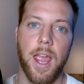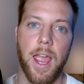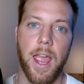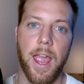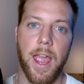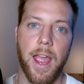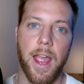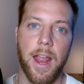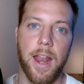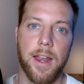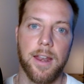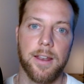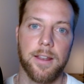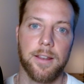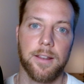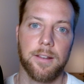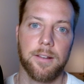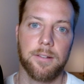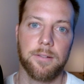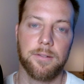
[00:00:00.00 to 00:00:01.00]
And
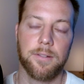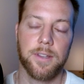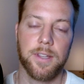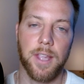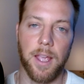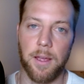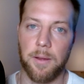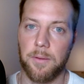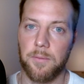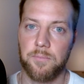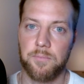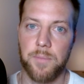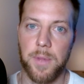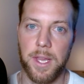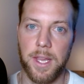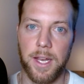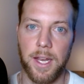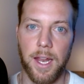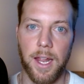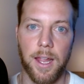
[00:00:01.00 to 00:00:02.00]
yeah,
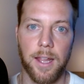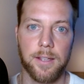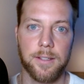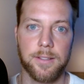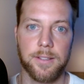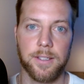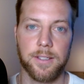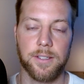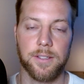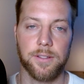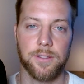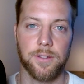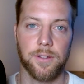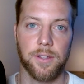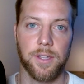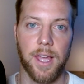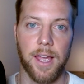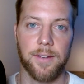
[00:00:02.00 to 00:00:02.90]
being at 6 years old,